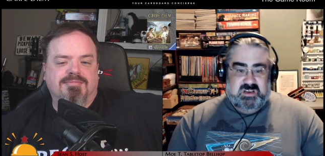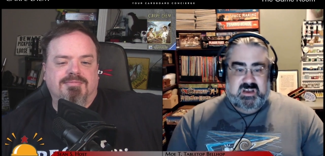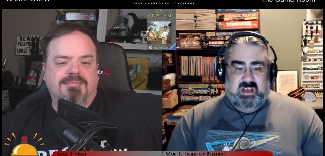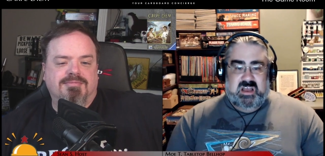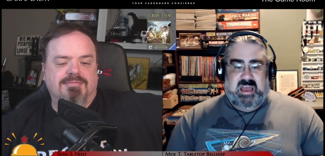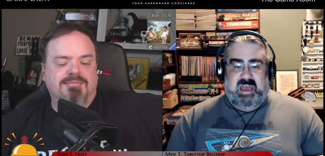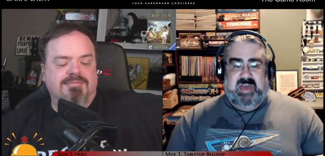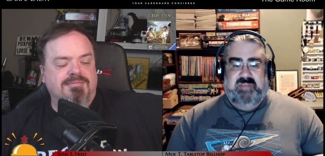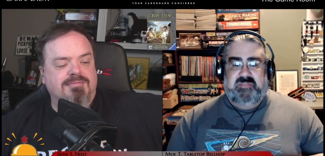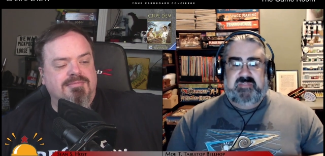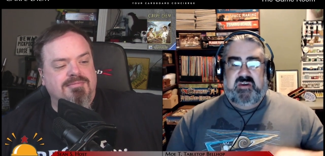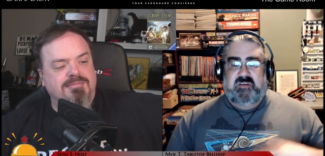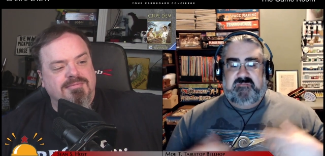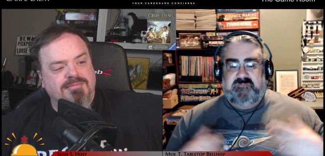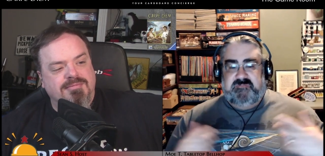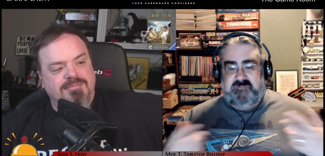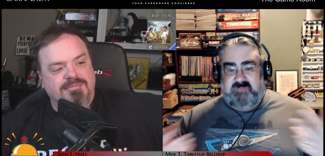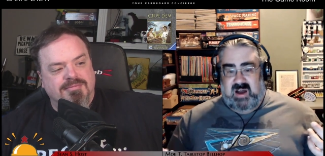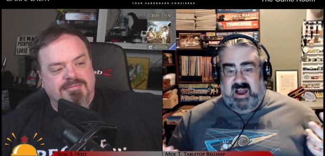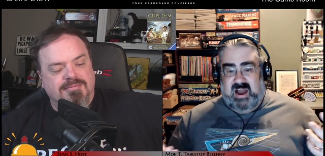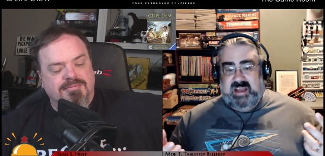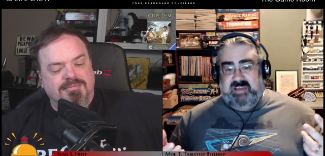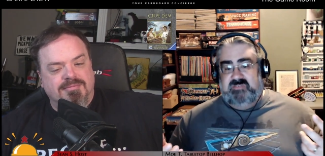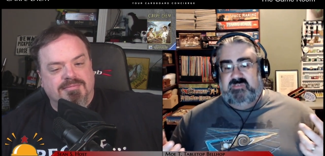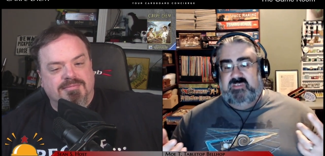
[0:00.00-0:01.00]
Speaker 1: And then
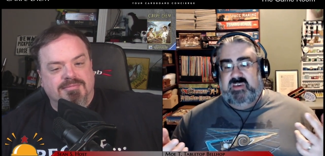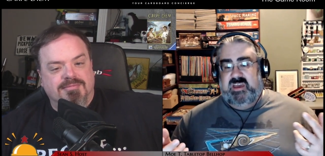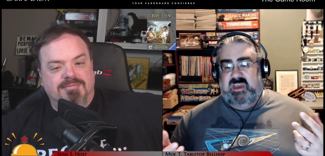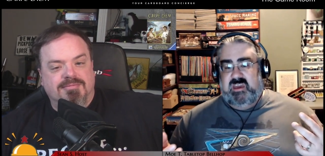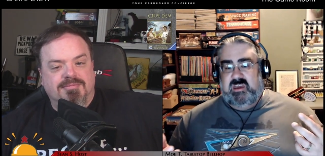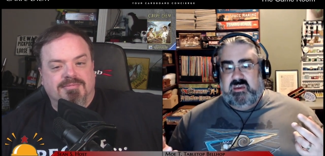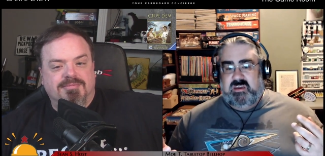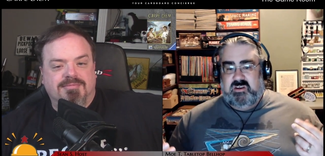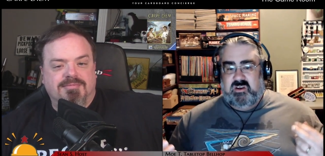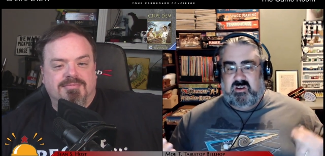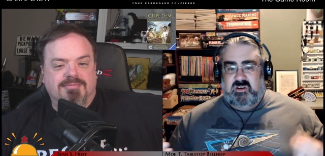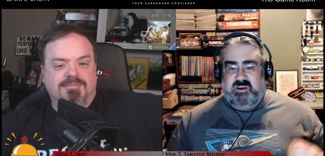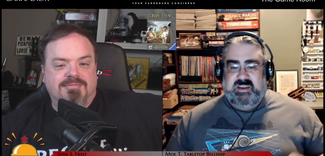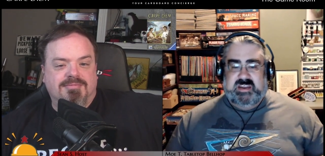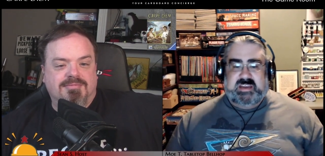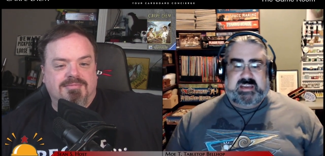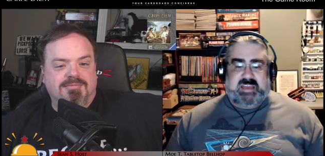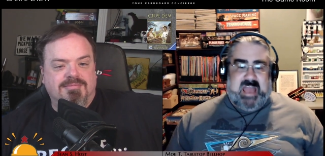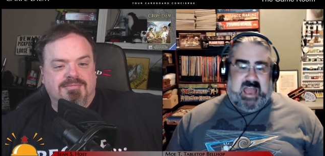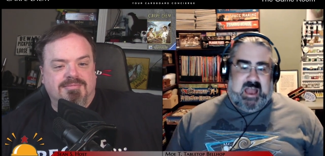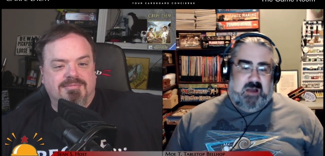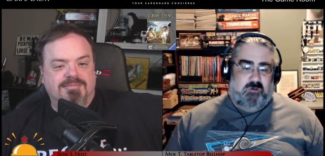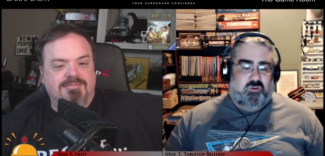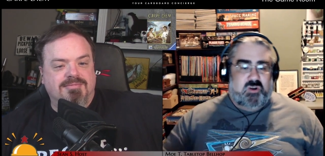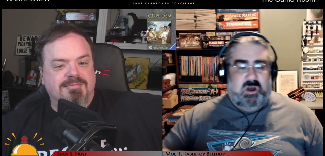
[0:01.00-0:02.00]
finally, you're going to
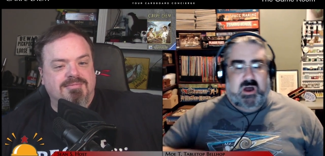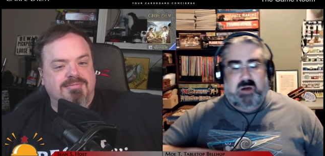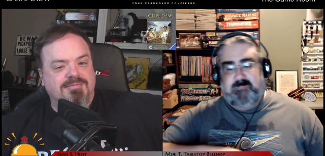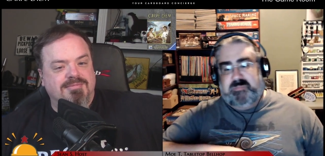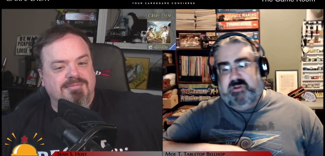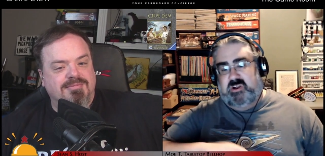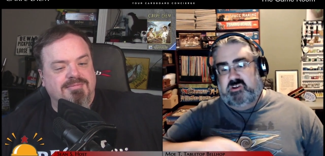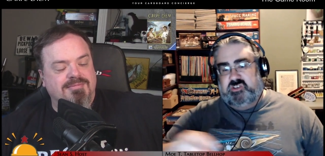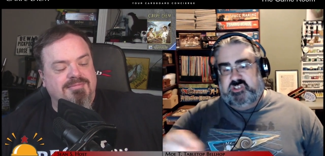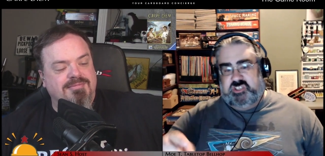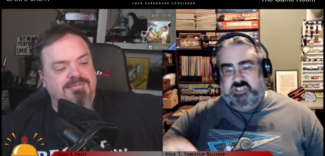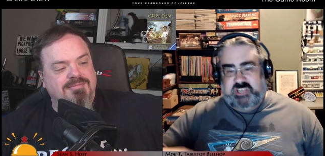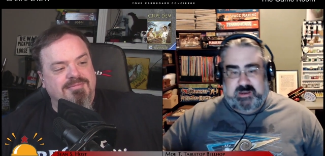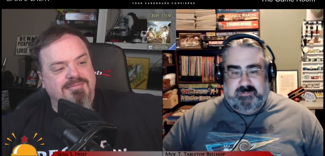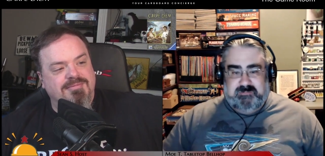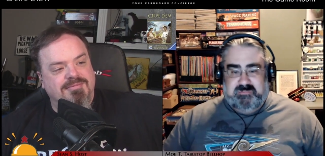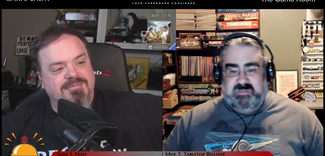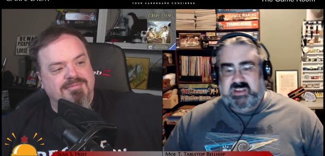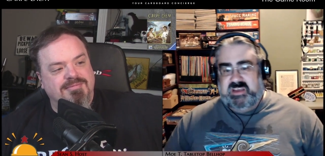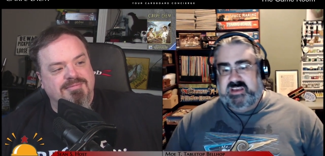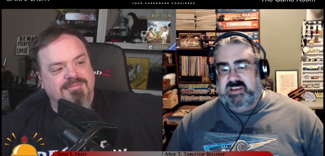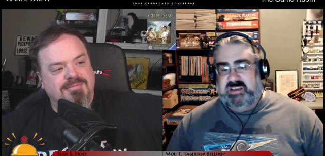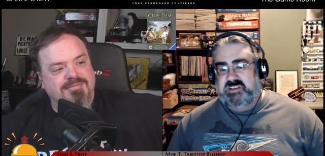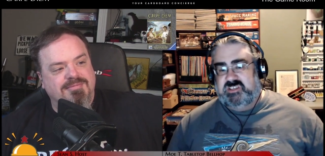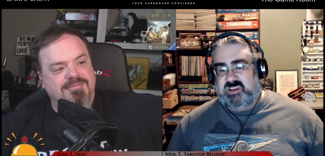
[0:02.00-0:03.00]
count up your
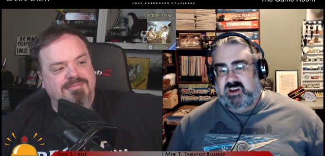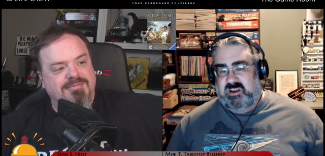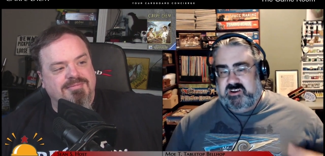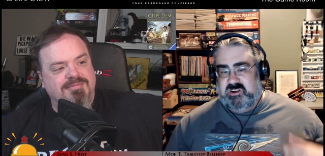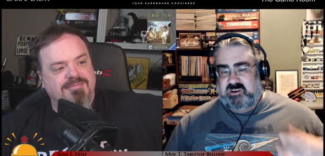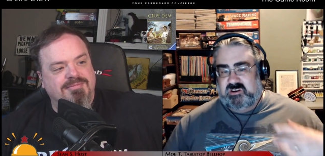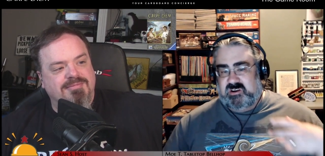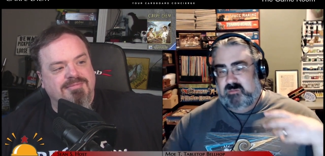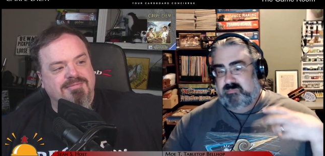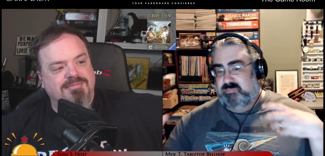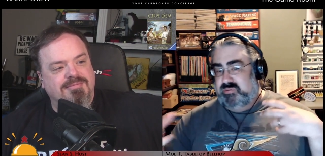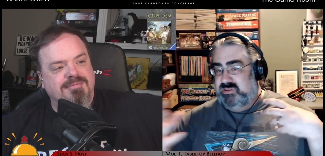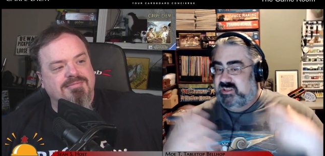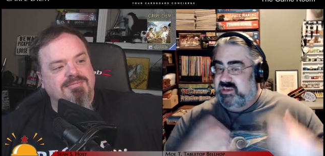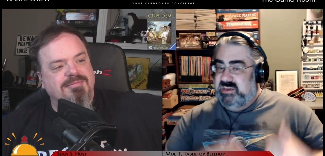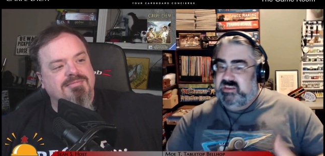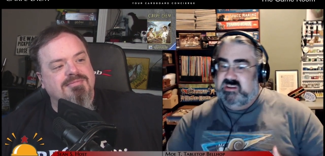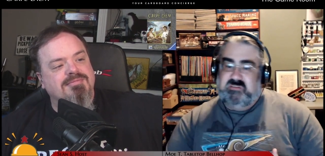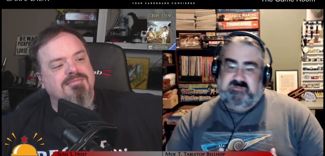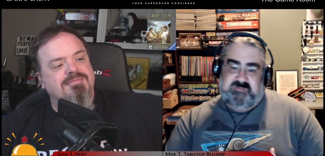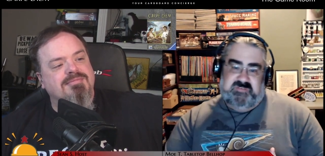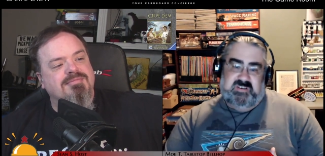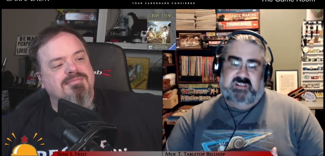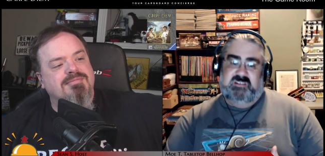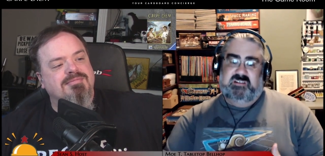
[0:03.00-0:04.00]
chimneys on your completed
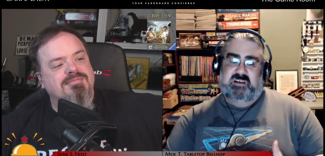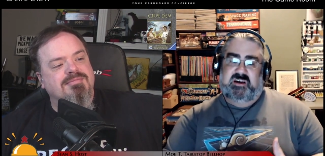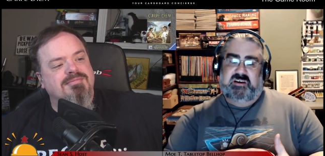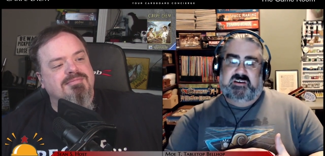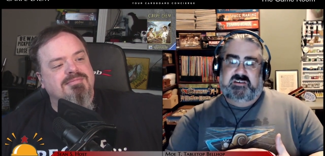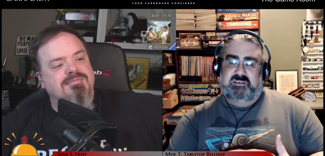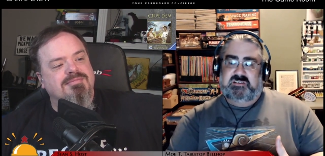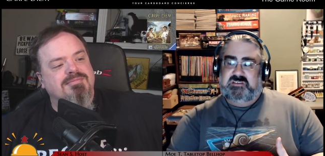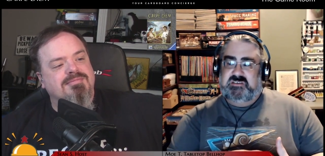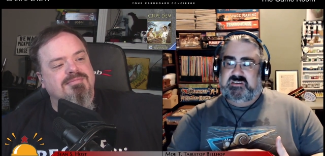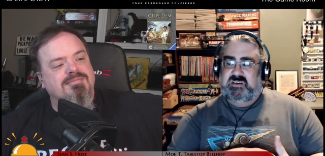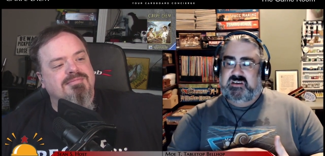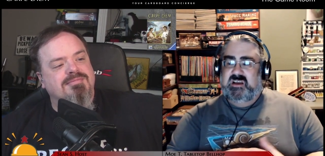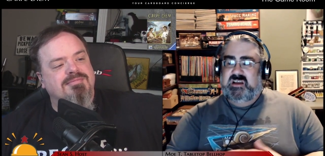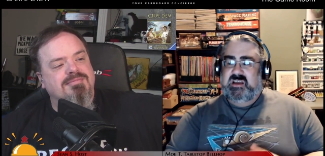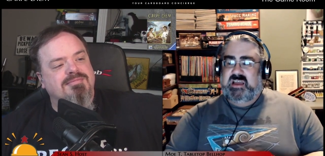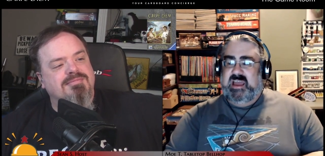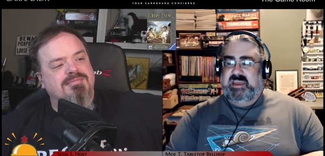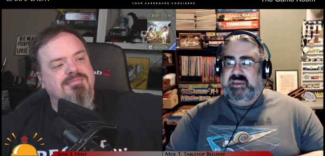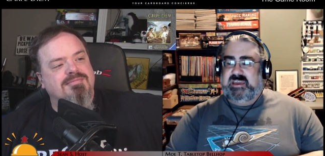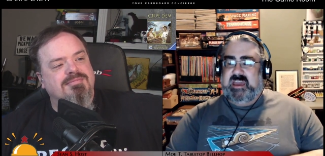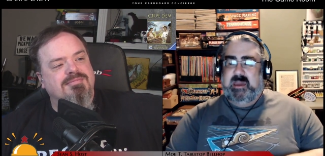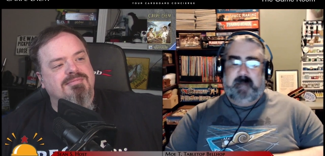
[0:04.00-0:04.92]
villas and get